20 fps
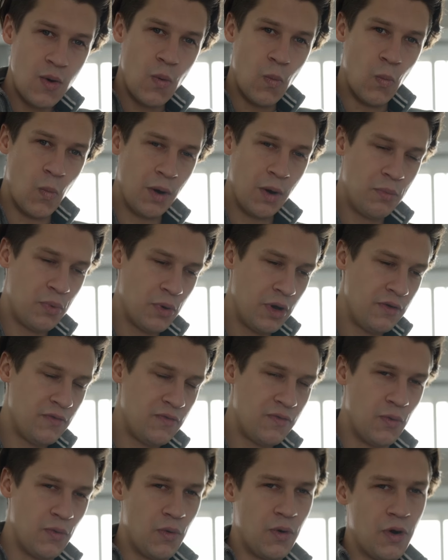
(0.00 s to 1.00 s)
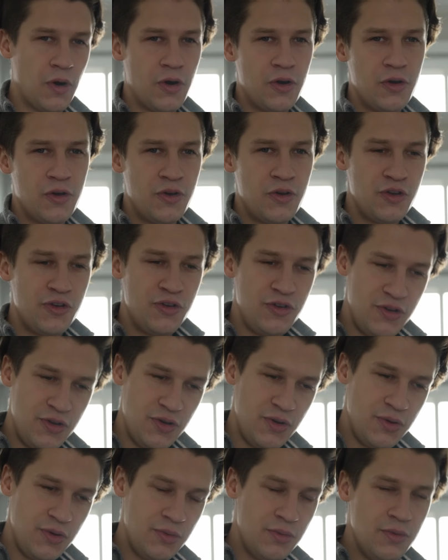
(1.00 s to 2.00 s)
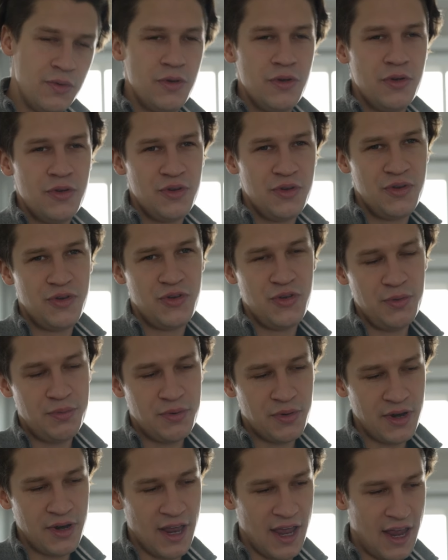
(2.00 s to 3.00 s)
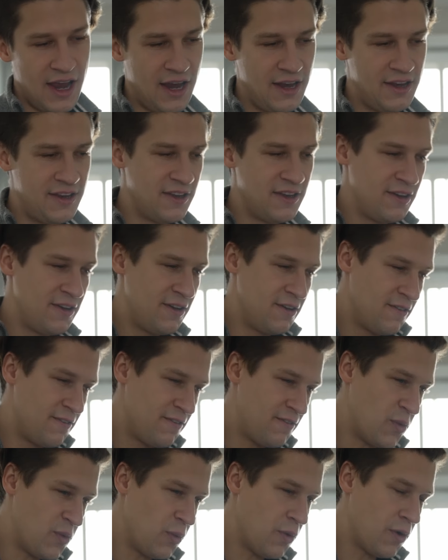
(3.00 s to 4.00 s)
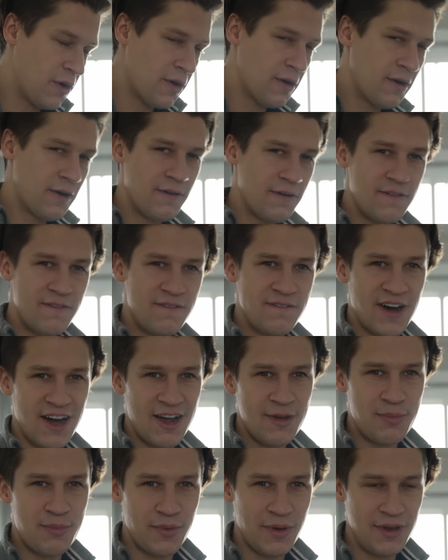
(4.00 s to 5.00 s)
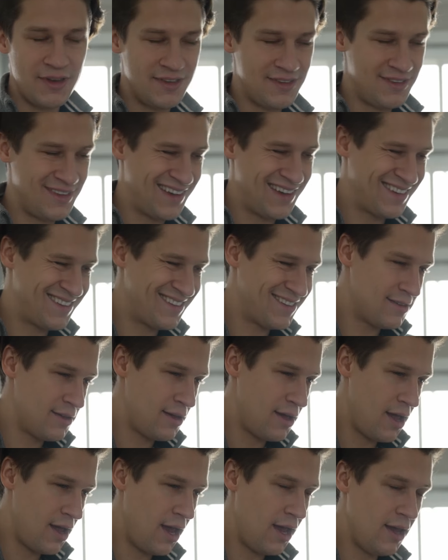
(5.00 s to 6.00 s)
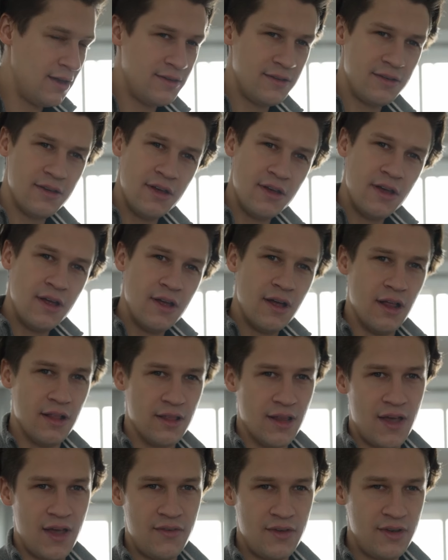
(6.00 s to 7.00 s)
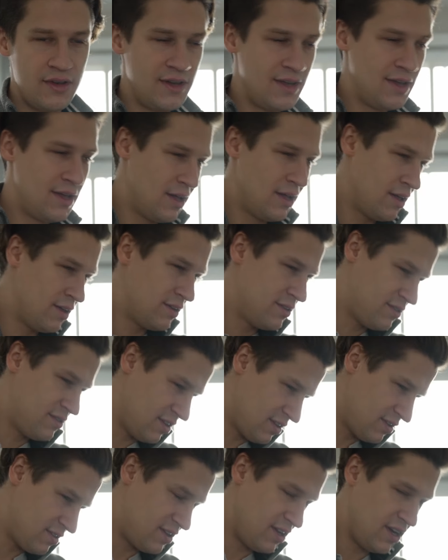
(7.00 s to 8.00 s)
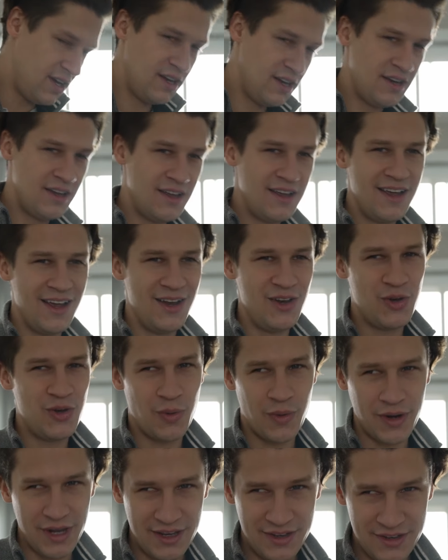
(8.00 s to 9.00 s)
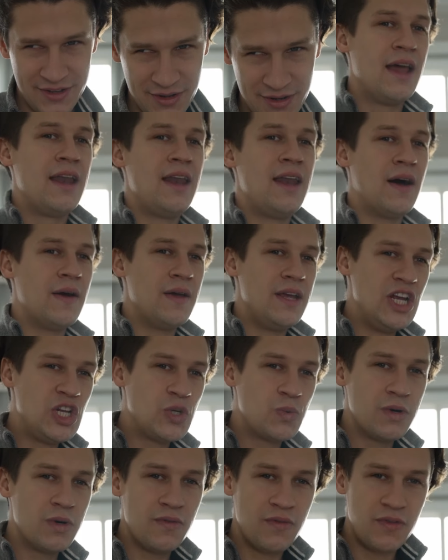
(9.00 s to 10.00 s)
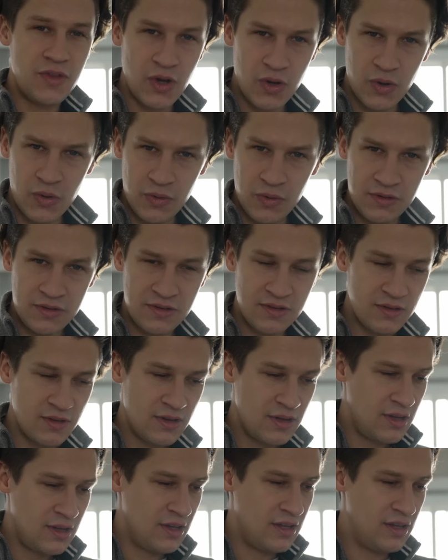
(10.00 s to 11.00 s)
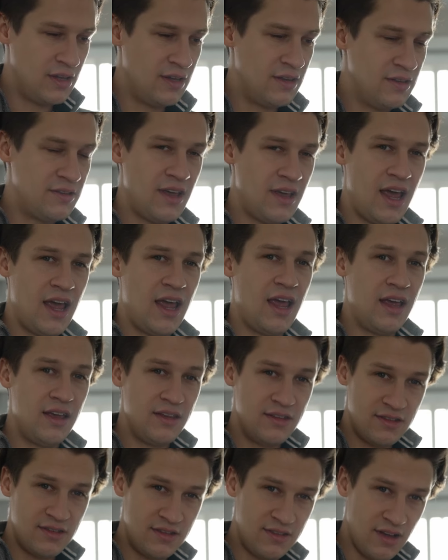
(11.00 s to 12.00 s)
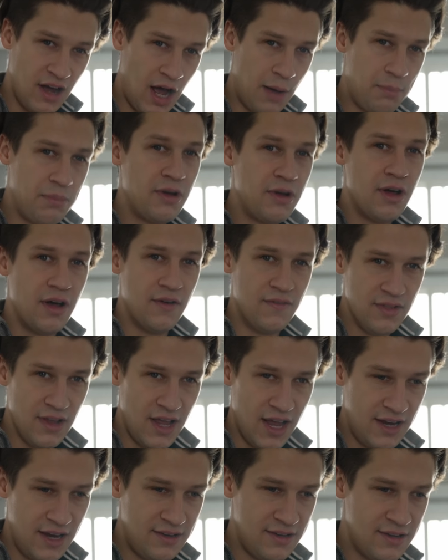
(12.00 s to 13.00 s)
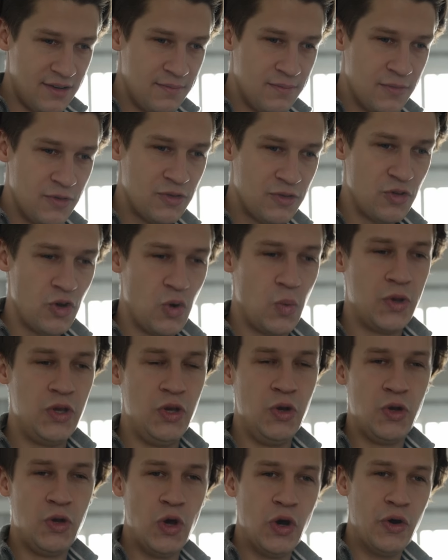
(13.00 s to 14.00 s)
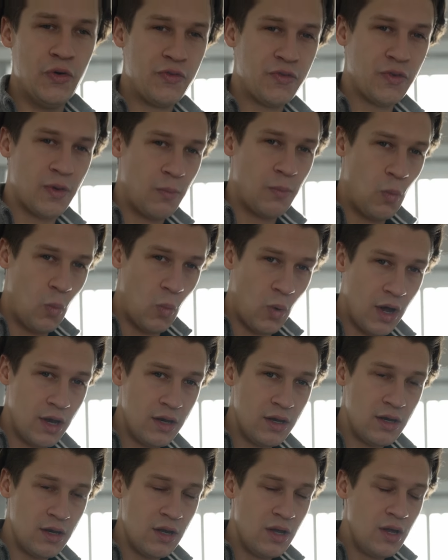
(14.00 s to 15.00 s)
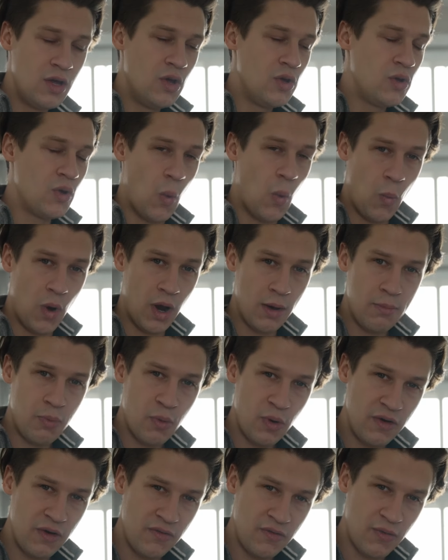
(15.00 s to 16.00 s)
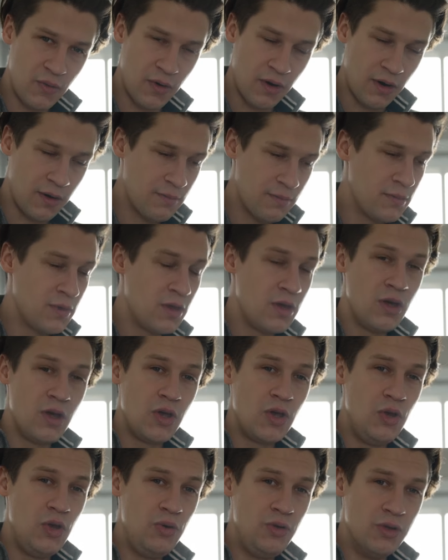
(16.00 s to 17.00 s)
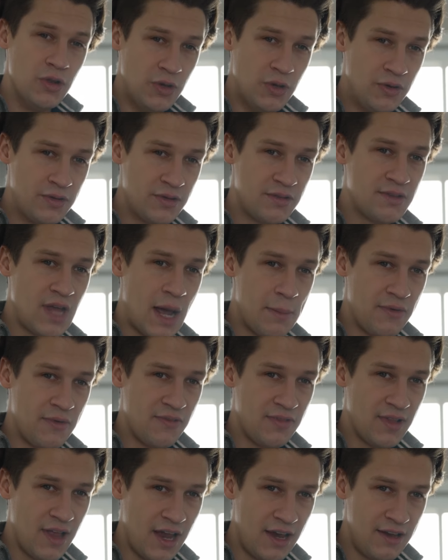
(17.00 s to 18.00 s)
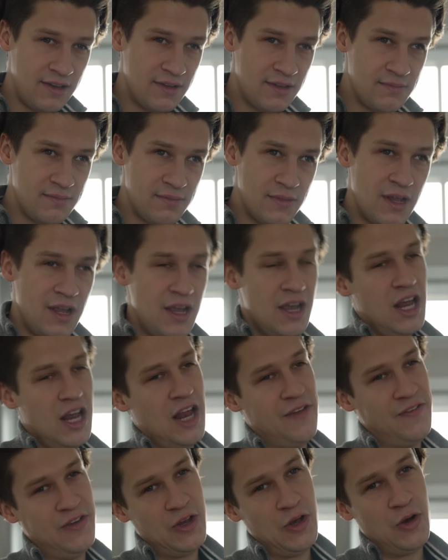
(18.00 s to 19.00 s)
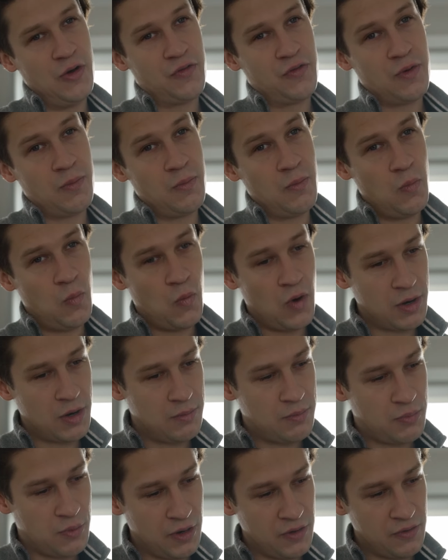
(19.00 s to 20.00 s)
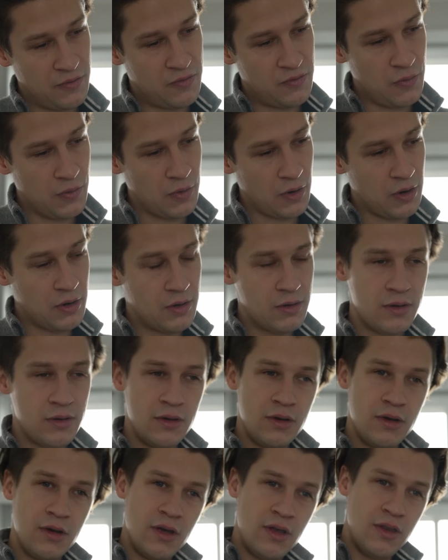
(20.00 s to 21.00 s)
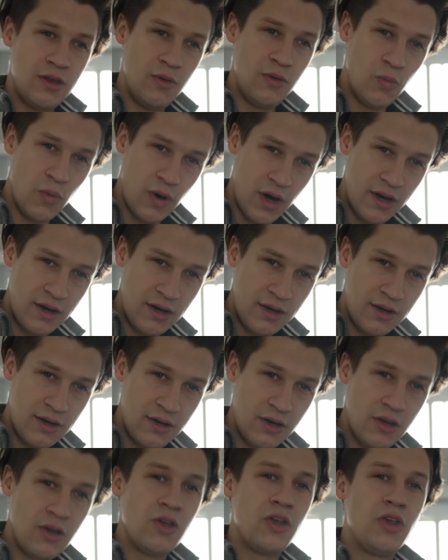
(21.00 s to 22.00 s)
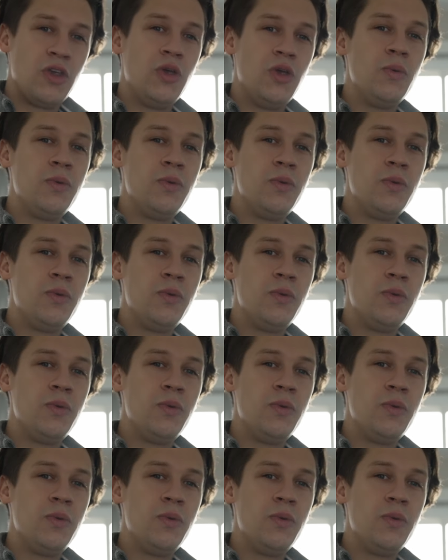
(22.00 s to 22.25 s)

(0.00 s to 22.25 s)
1.4, 2, 2.8, 4, 5.6, 8, 11, 16, and 22. Now, each one of those is a stop of light. So when you go from 1 to 1.4, you lose a stop of light. If you go from 1.4 to 1, you